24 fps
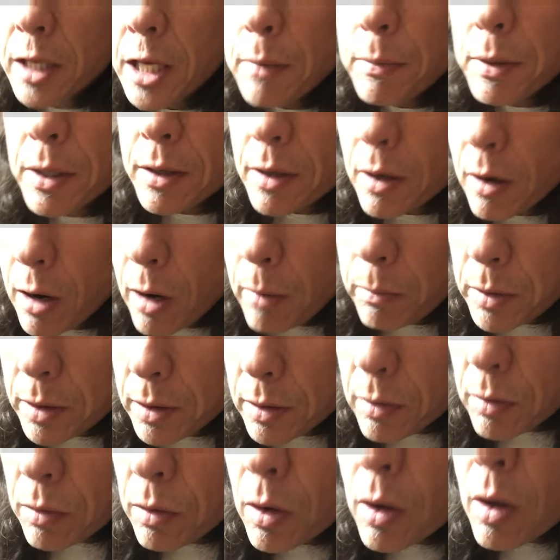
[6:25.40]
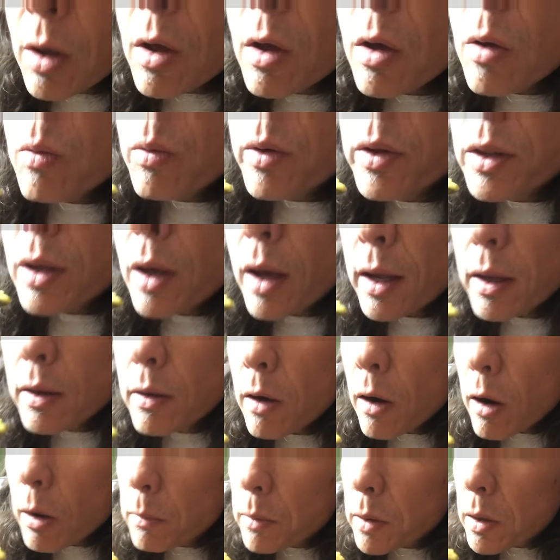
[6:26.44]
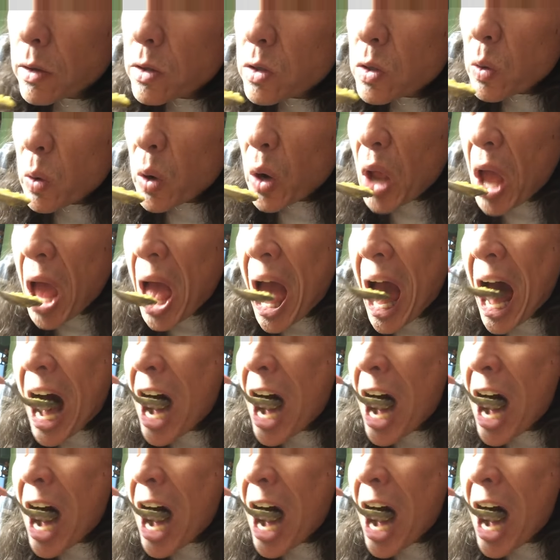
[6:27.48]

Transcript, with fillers: keep it carb here with high carb kitchari.